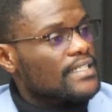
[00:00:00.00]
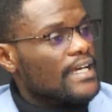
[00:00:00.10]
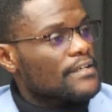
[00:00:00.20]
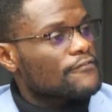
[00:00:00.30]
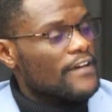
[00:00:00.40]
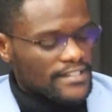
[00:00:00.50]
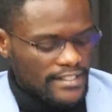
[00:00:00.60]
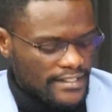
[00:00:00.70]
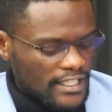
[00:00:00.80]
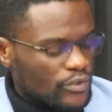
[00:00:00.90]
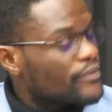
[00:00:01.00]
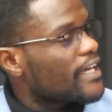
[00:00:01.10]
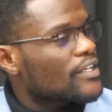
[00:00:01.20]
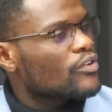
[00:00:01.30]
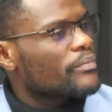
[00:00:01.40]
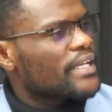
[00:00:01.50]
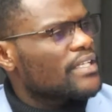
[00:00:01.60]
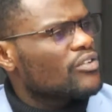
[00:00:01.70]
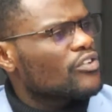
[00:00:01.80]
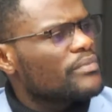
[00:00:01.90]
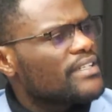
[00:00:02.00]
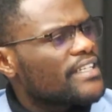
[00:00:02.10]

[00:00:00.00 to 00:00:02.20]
and first they tell you there are no men, or meet